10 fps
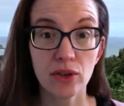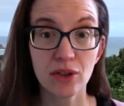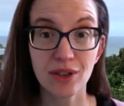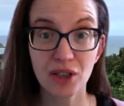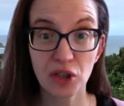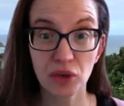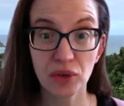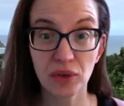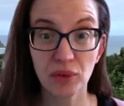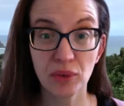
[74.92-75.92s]
the
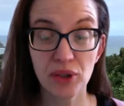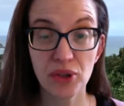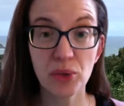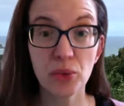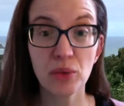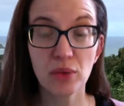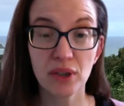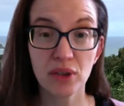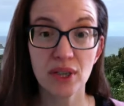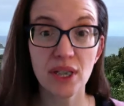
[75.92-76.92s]
children with school, with
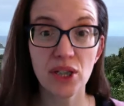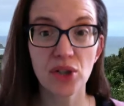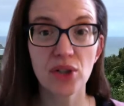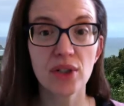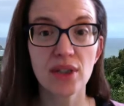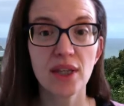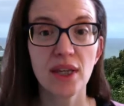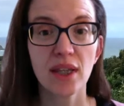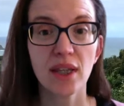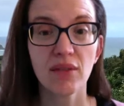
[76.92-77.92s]
their teachers,
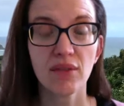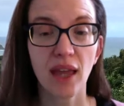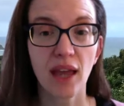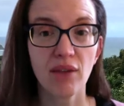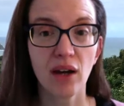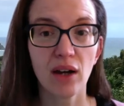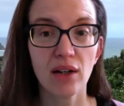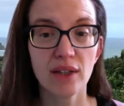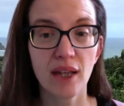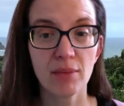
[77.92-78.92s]
that if they have a hard
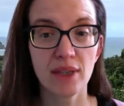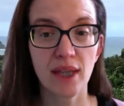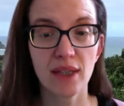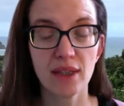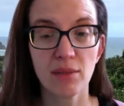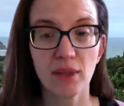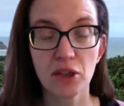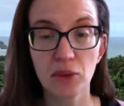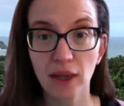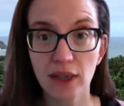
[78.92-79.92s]
time saying something
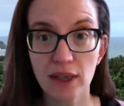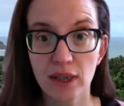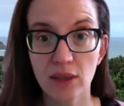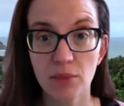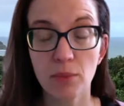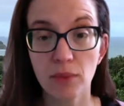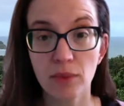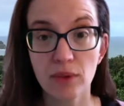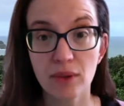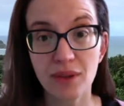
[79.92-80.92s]
directly to the
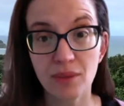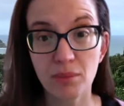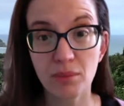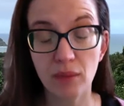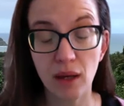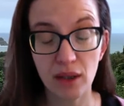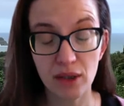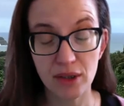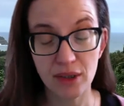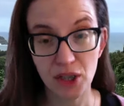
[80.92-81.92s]

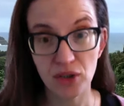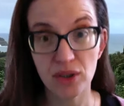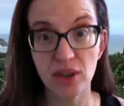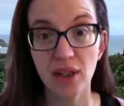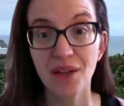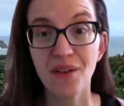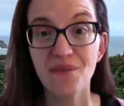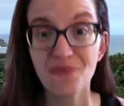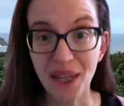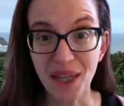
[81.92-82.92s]
teacher's
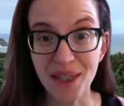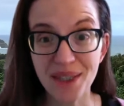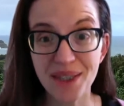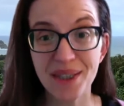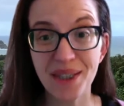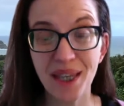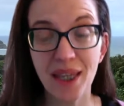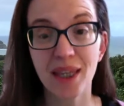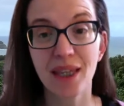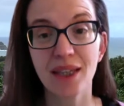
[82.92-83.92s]
face,
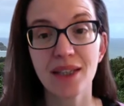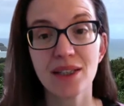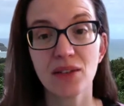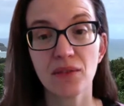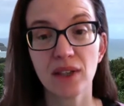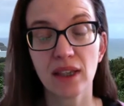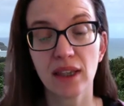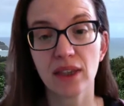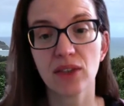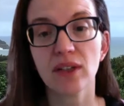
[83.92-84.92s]
saying it, or feeling
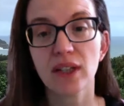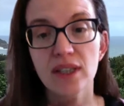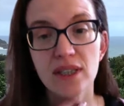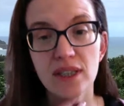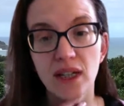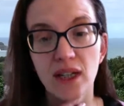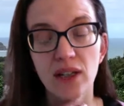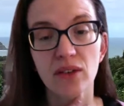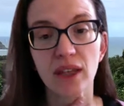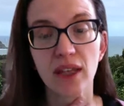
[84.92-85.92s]
like they're getting
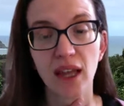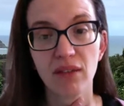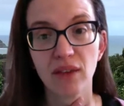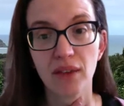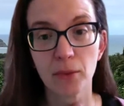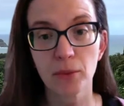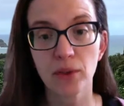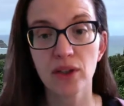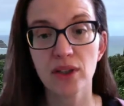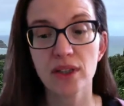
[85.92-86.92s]
stuck or they can't find the
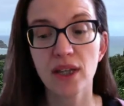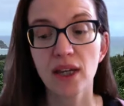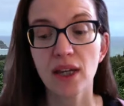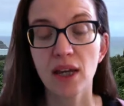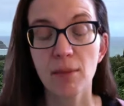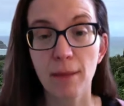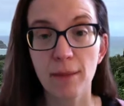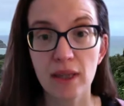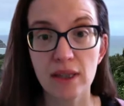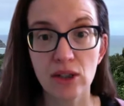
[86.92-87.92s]
words, it might be
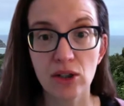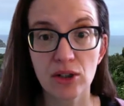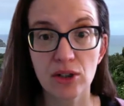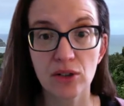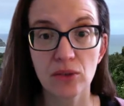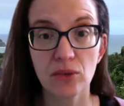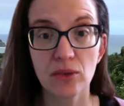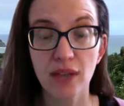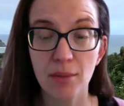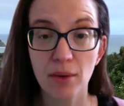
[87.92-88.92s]
easier to
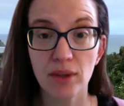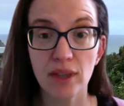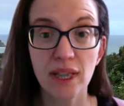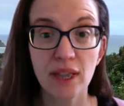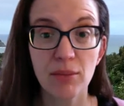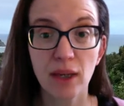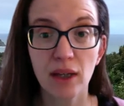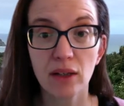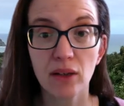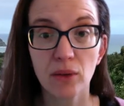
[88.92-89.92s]
type out an
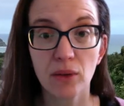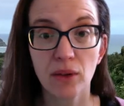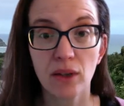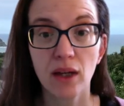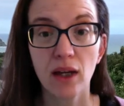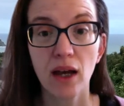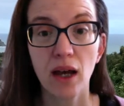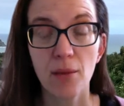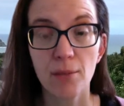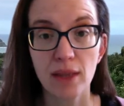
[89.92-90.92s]
email or
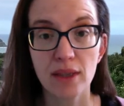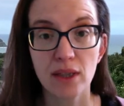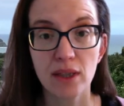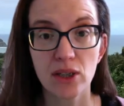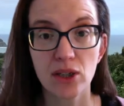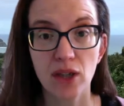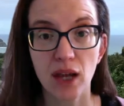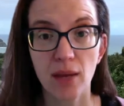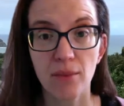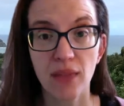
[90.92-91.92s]
a message
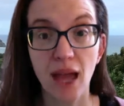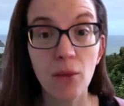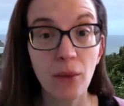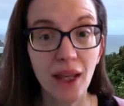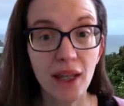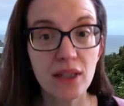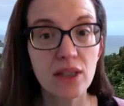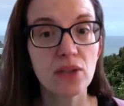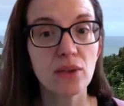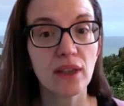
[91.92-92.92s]
that way
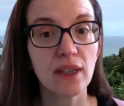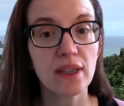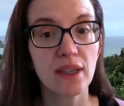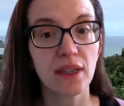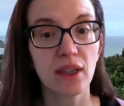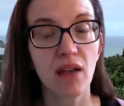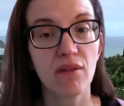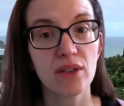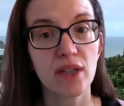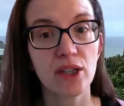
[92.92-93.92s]
to at least get the
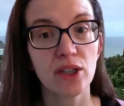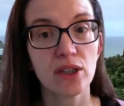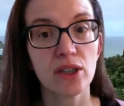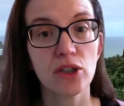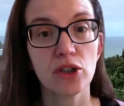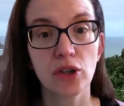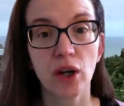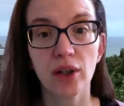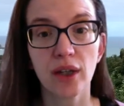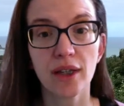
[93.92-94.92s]
conversation
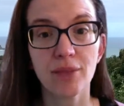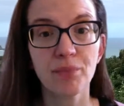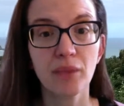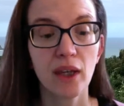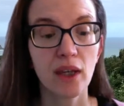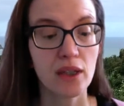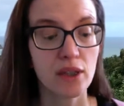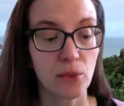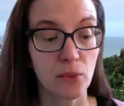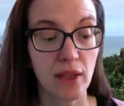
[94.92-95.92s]
started.
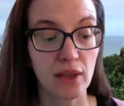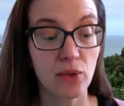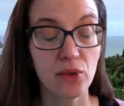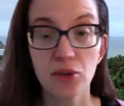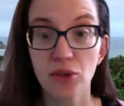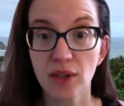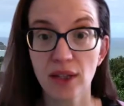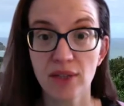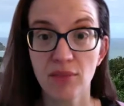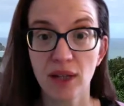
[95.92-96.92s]
So that those are two
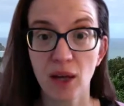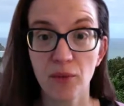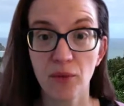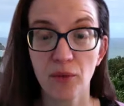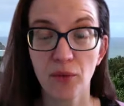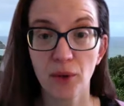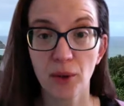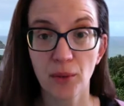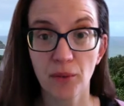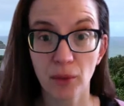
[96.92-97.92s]
things that have been helpful
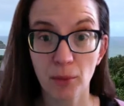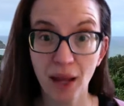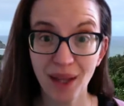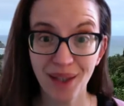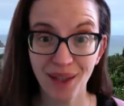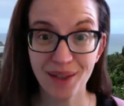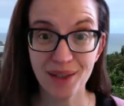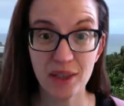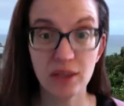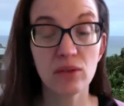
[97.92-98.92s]
for my
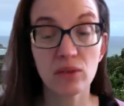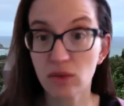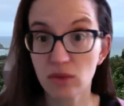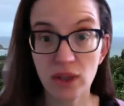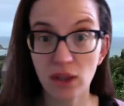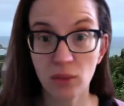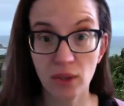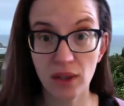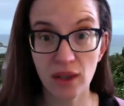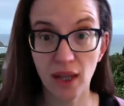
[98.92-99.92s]
kids who do deal
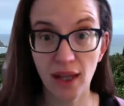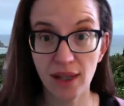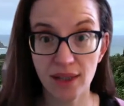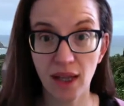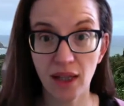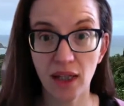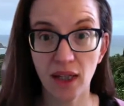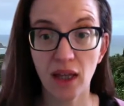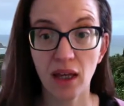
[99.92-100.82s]
with anxiety,